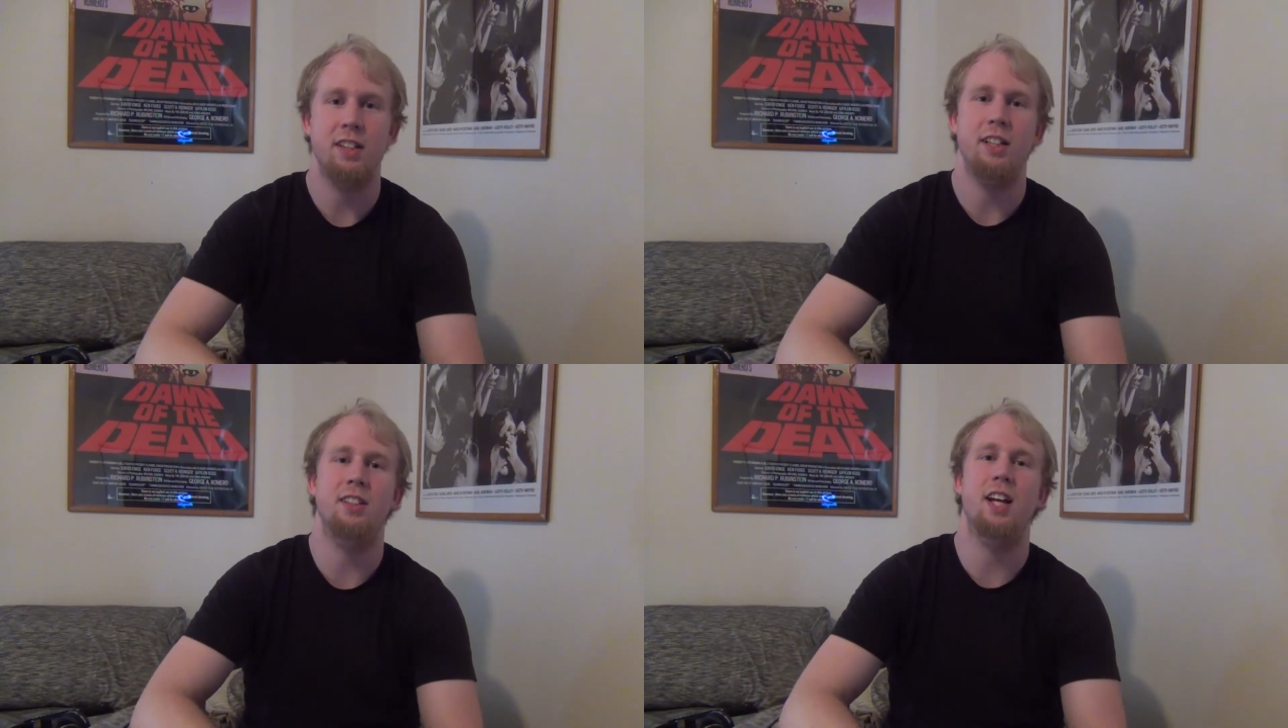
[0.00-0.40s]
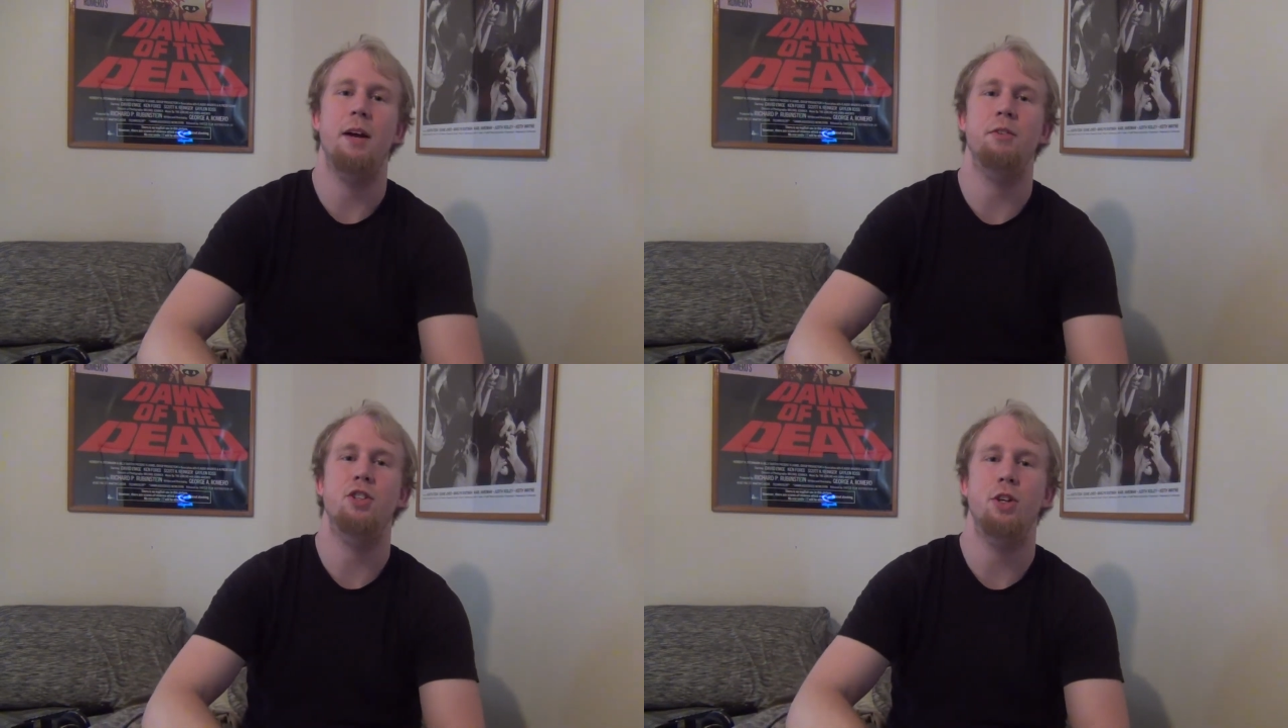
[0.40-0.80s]
it is
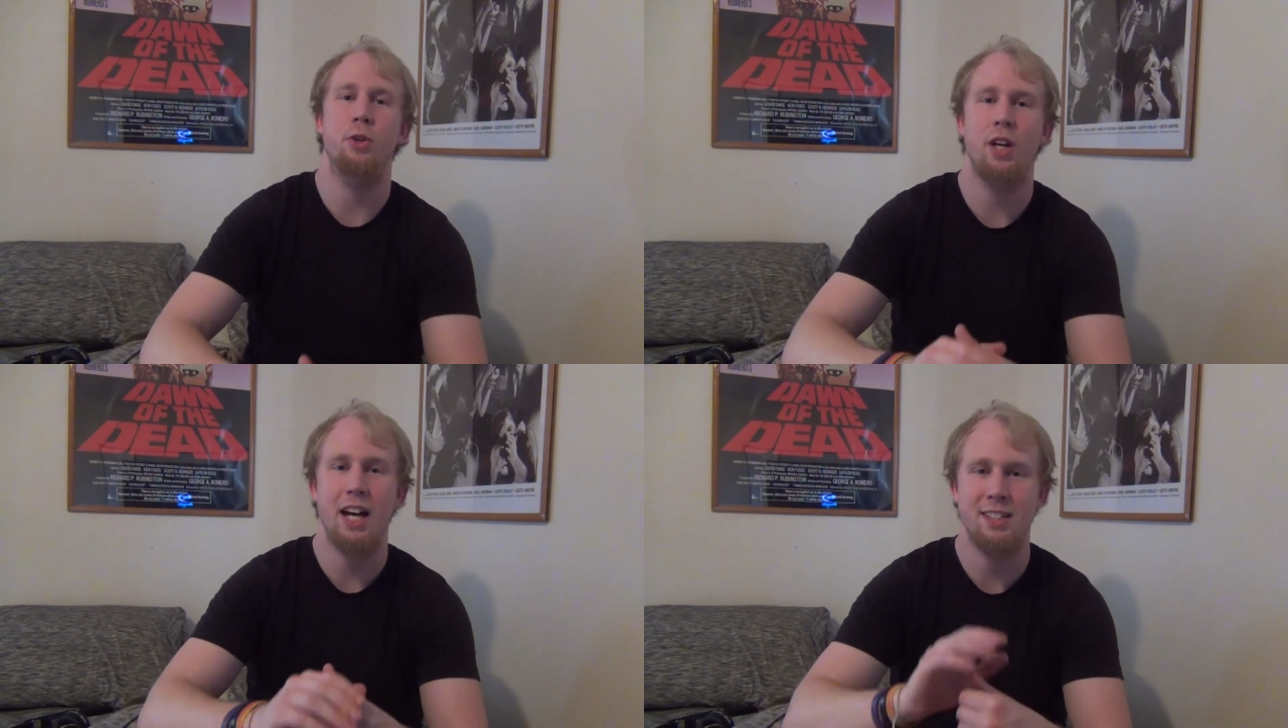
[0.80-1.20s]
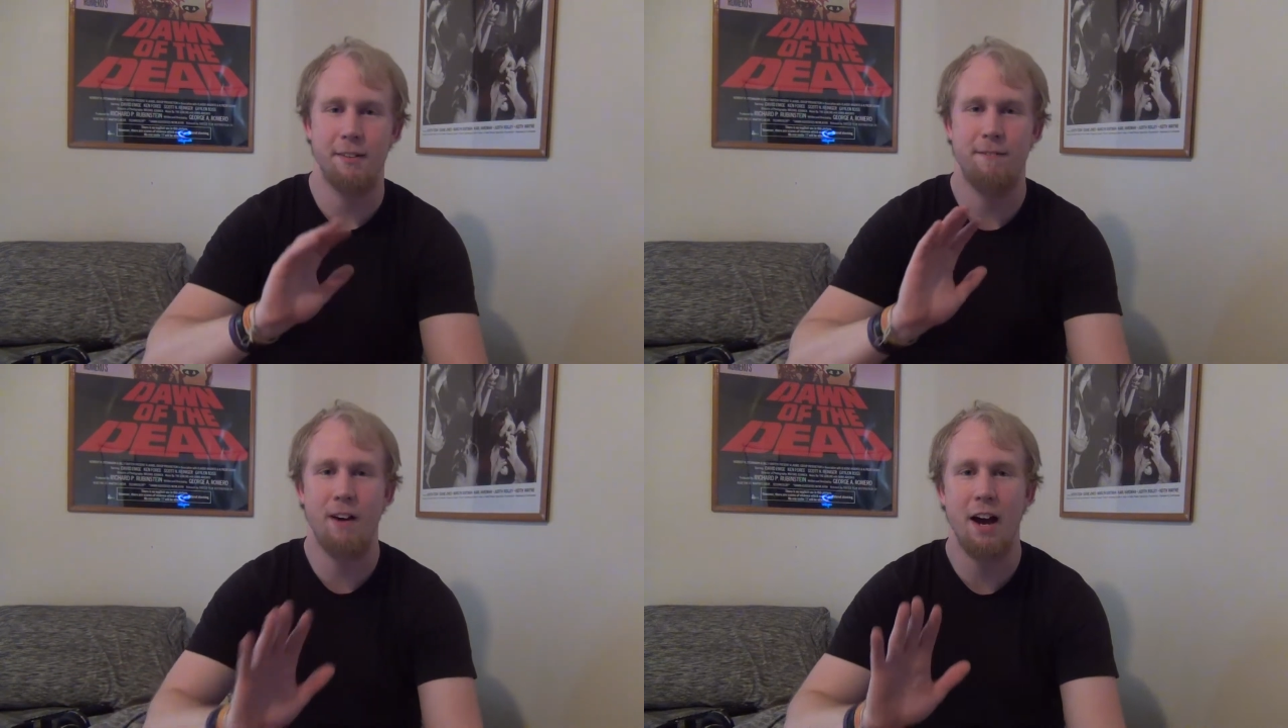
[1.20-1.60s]
time to show you guys
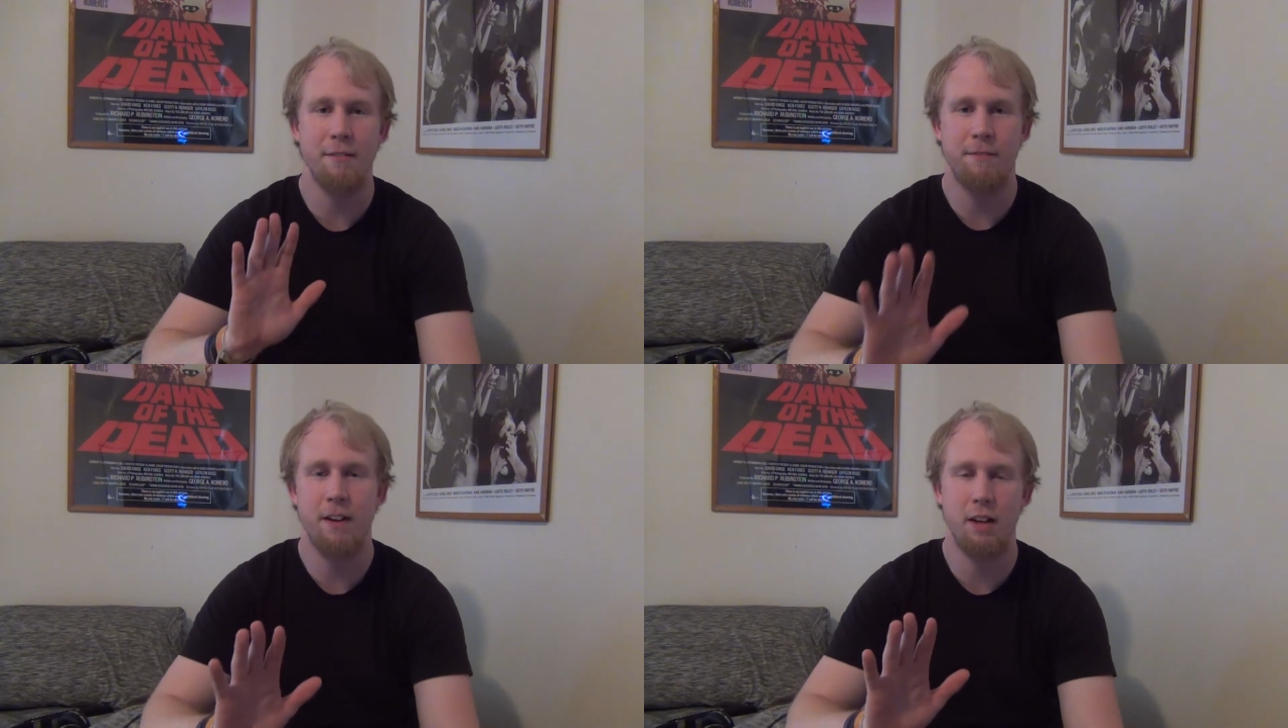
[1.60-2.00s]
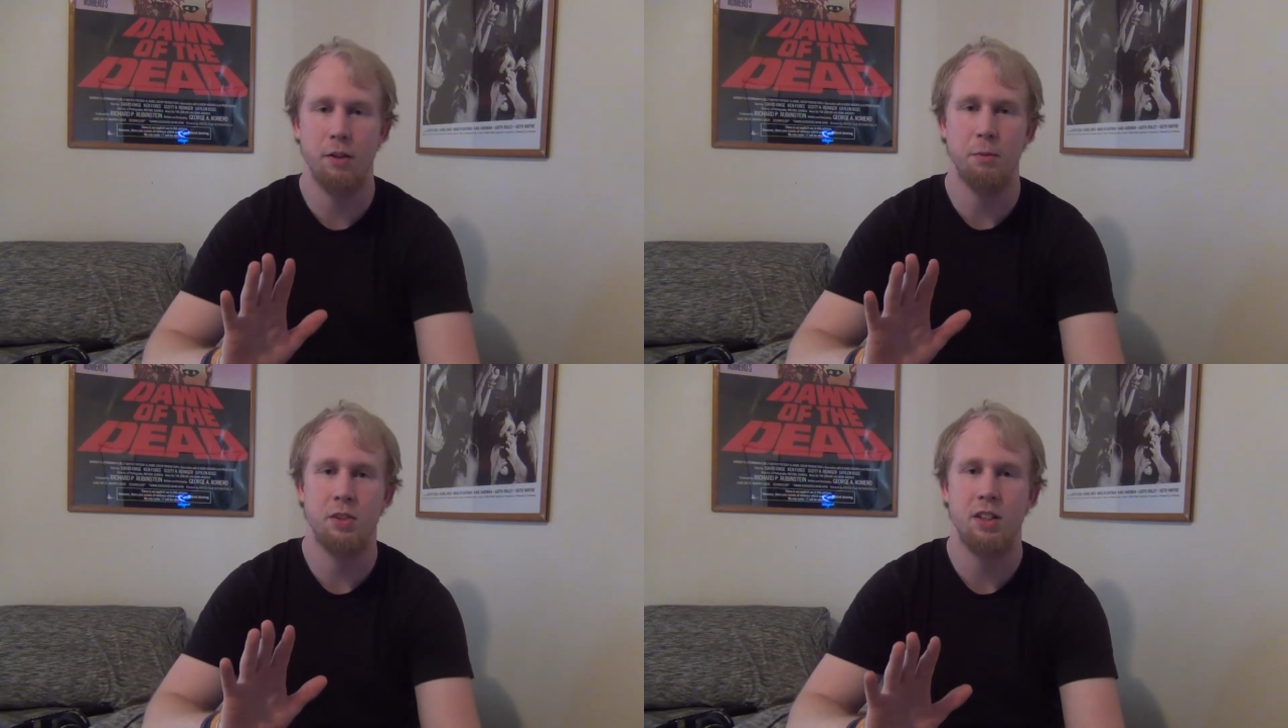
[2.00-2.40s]
the 5
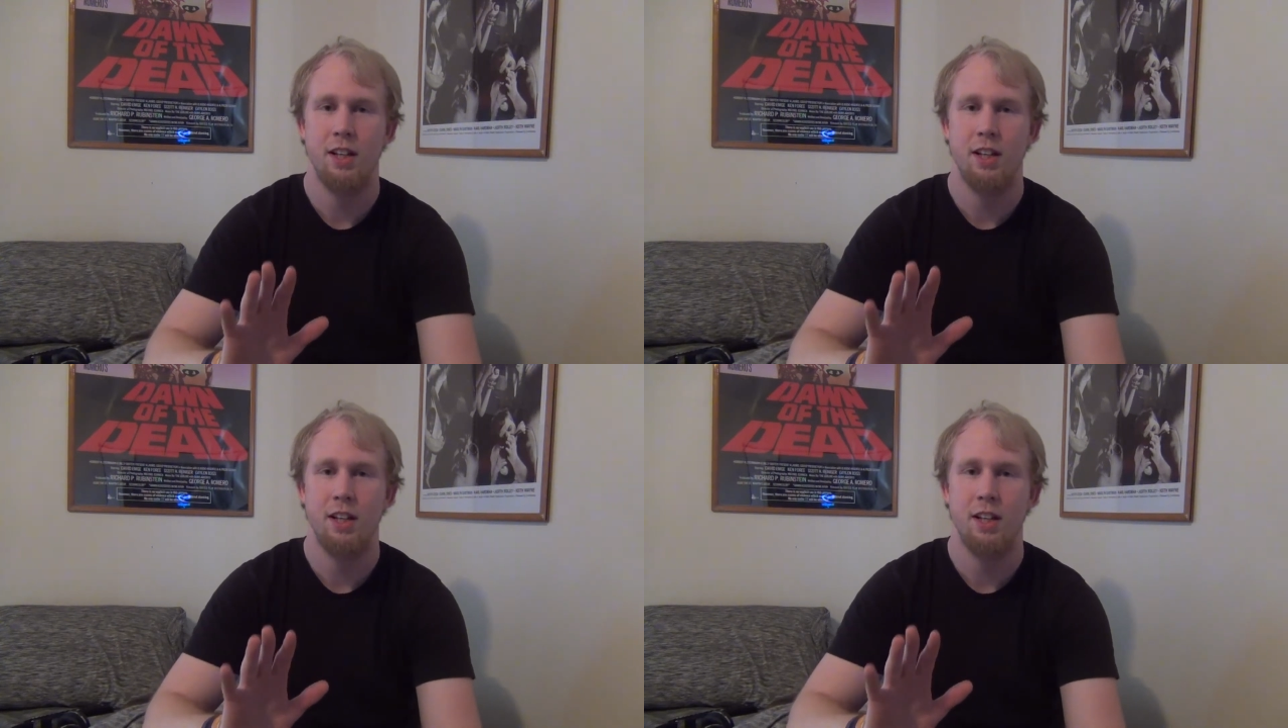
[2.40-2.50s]
films